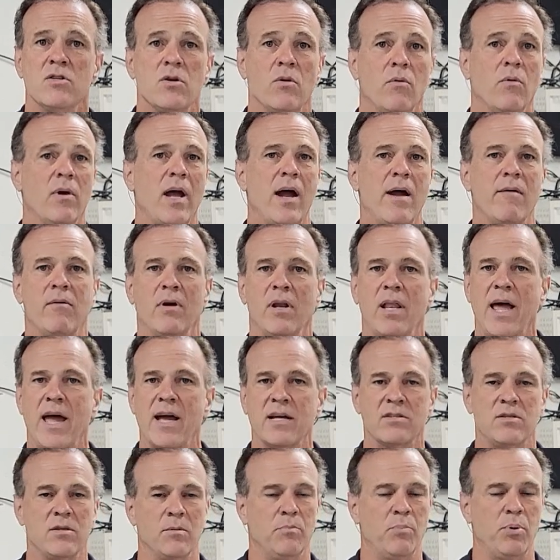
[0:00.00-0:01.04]
So when I
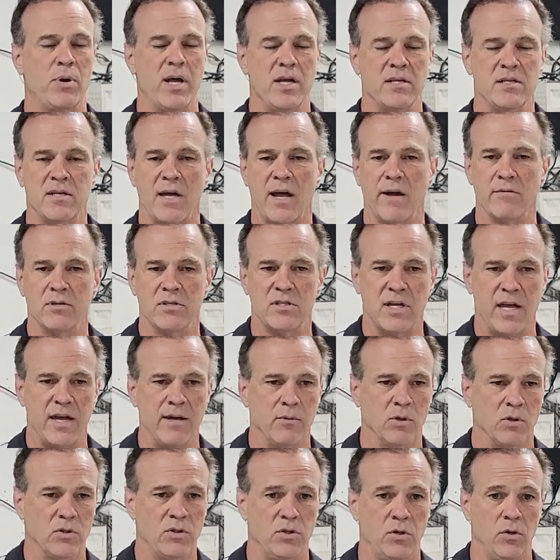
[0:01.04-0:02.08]
relaxed the press, I was
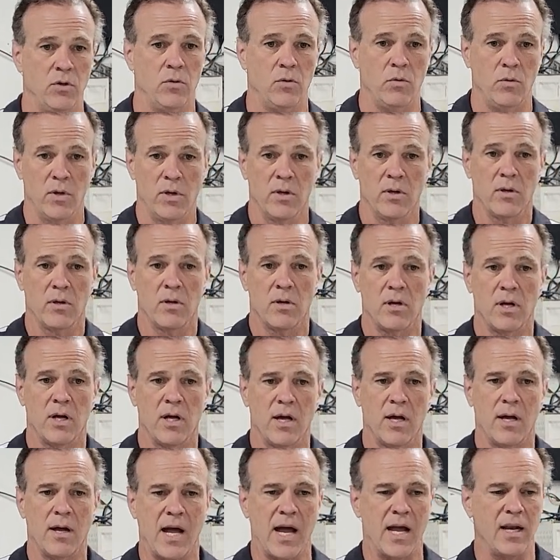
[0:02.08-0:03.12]
able to,
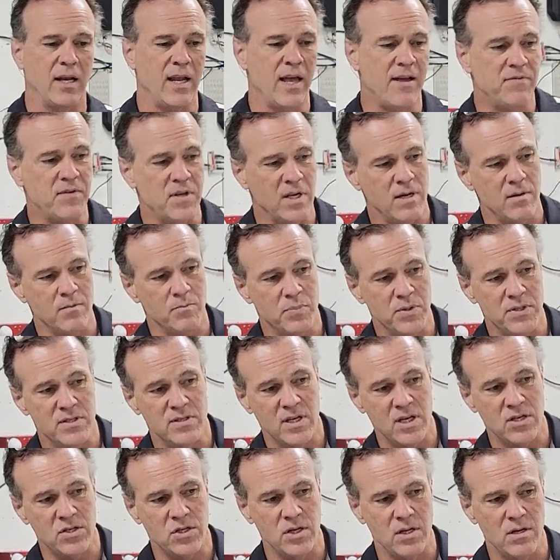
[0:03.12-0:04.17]
uh, I left it in
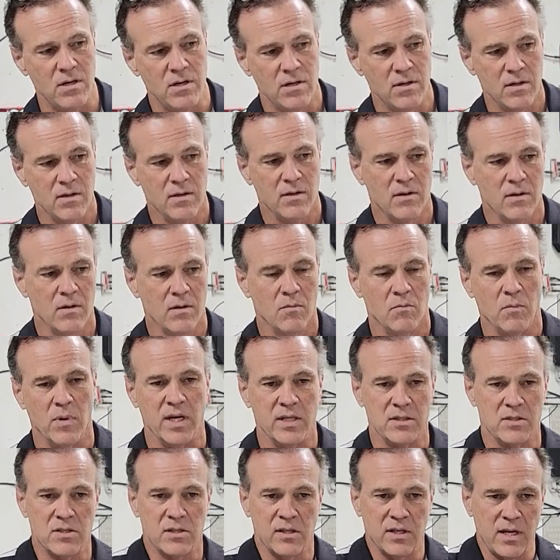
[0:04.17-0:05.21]
position,
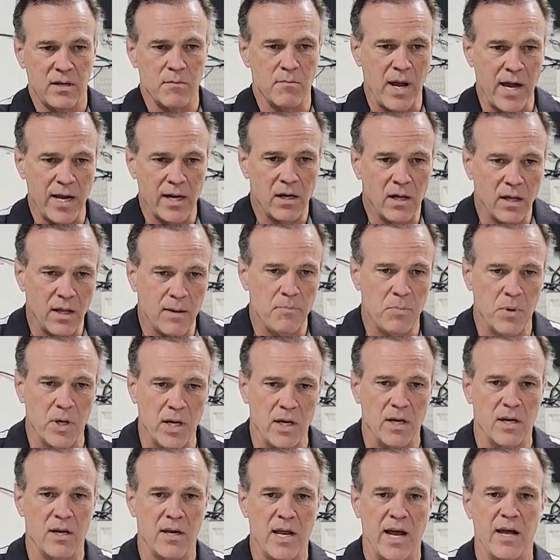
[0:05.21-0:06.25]
but slid my clip
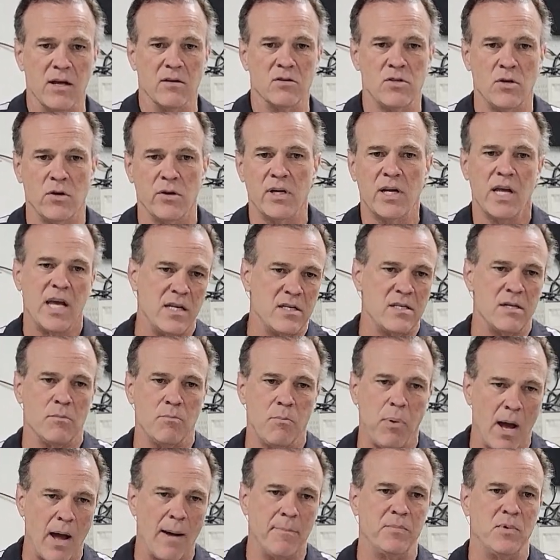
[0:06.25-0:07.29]
in and down. So in case
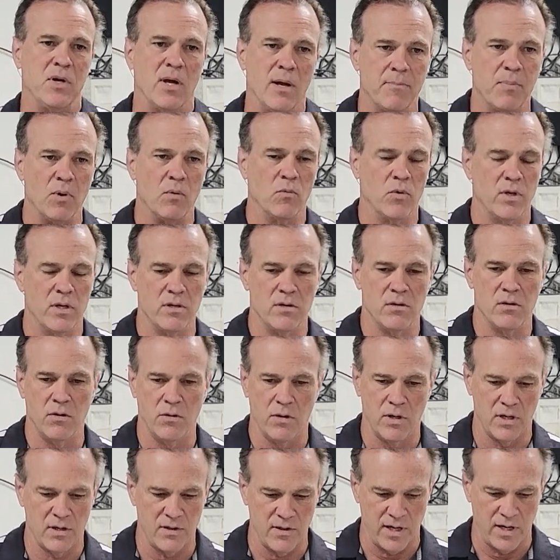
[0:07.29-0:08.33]
it popped up, it wouldn't
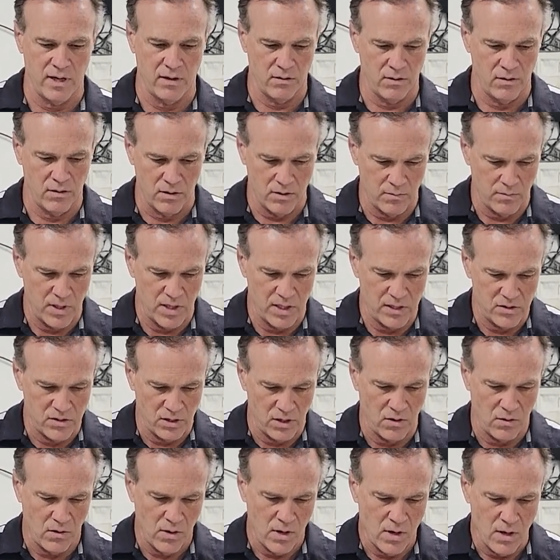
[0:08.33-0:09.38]
do anything or hurt me.
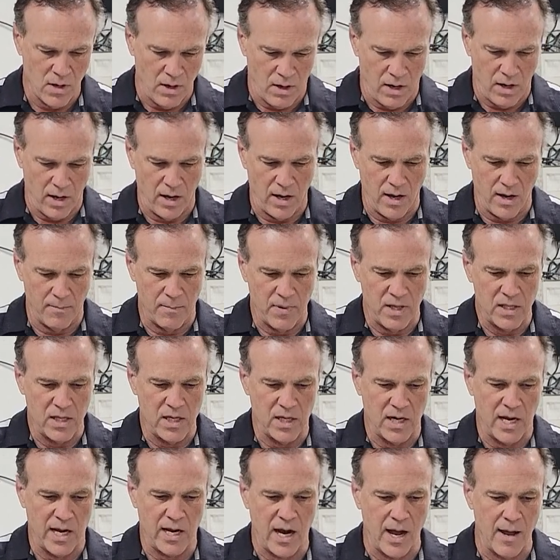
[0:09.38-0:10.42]
So, um, and
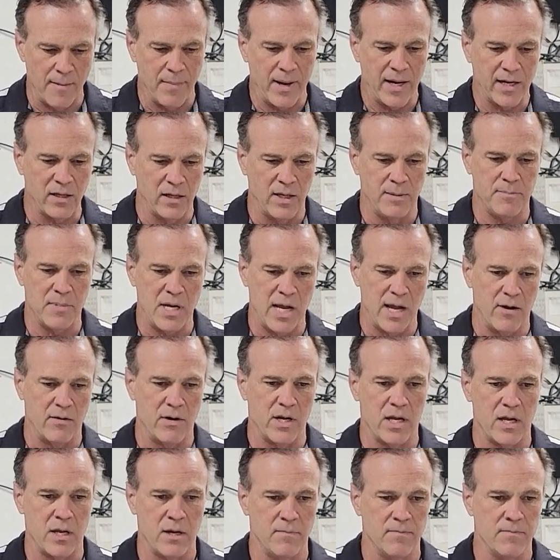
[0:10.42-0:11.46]
then I got my clip
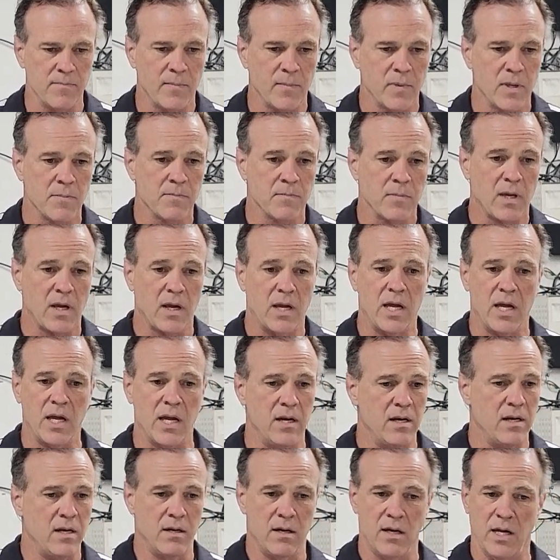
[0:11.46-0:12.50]
down in
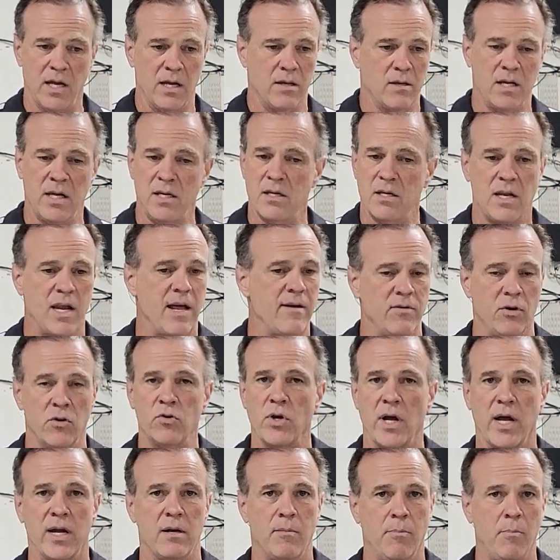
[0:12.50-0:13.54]
and it never
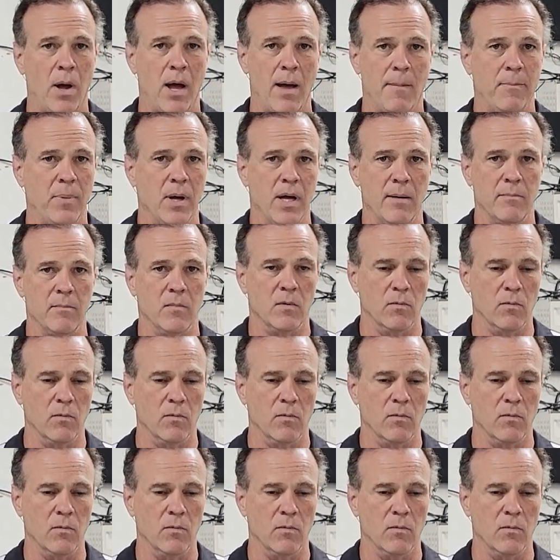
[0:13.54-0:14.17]
tried to pop up.